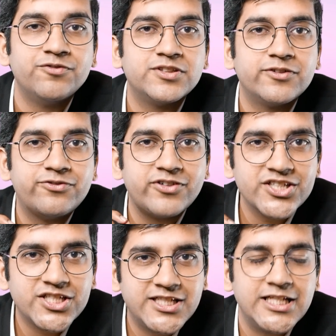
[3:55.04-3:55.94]
For the
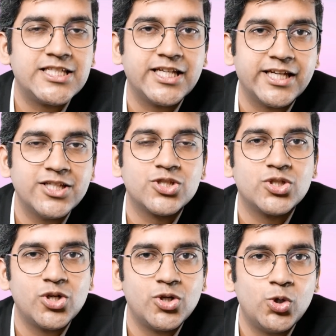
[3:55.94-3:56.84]
first 10
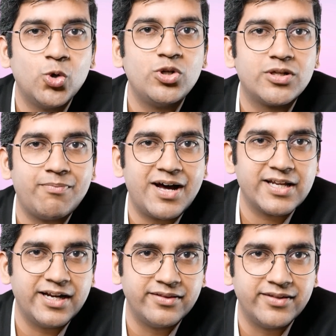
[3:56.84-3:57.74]
seconds, don't
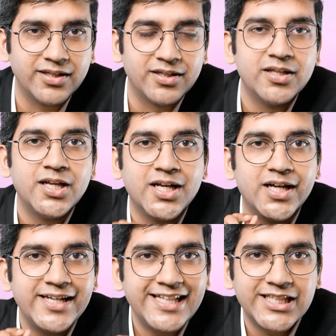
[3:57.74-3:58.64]
mark anything.
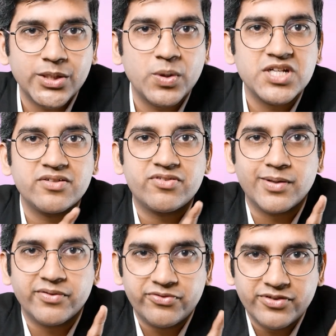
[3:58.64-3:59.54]
Read the question from
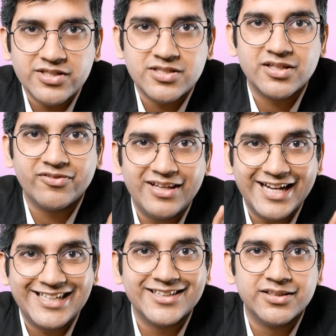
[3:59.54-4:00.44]
the first
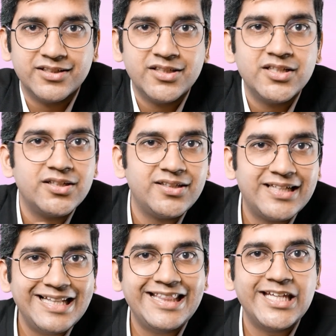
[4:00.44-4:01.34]
letter
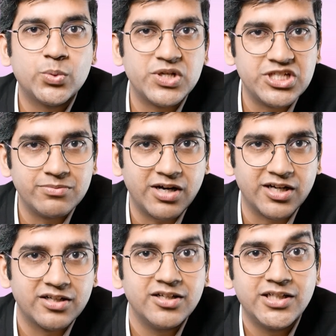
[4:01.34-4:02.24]
till the question
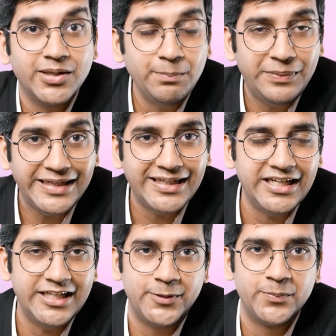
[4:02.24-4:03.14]
mark
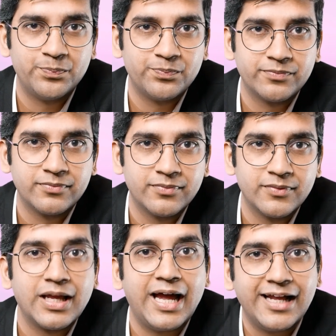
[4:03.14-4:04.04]
completely.
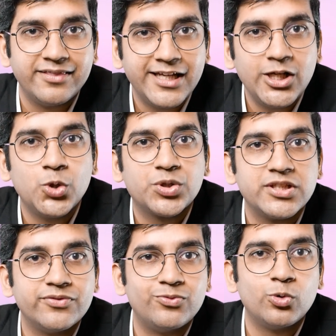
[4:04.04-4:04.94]
And then look
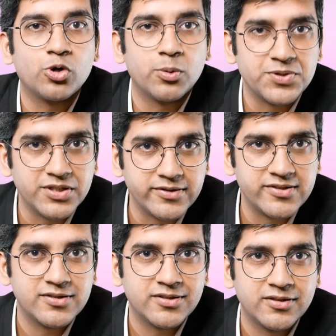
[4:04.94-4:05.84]
at the 4
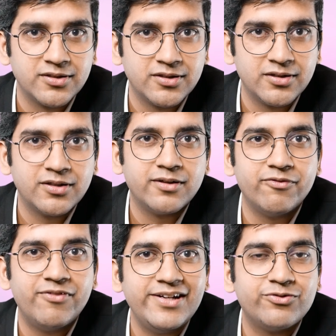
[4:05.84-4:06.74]
options.
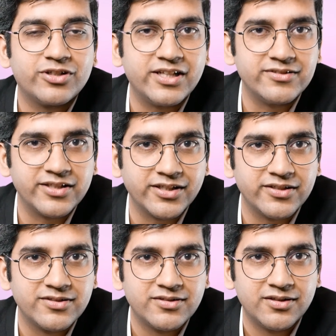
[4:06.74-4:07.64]
Wait for 10
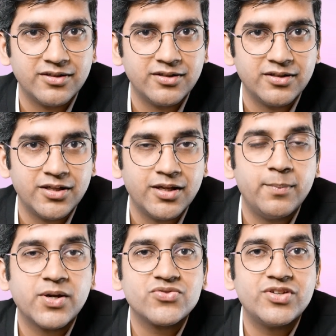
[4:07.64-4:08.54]
seconds.
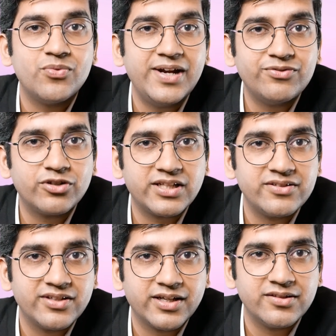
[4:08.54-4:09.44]
Because when you wait for
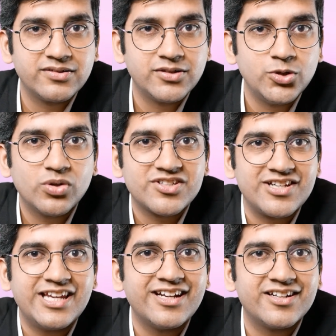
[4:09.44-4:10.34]
10 seconds, you are
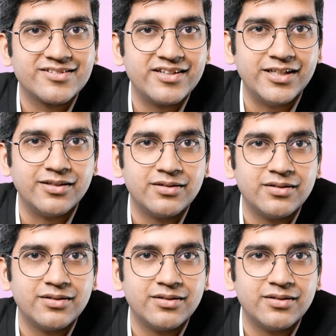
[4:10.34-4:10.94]
staring at a screen.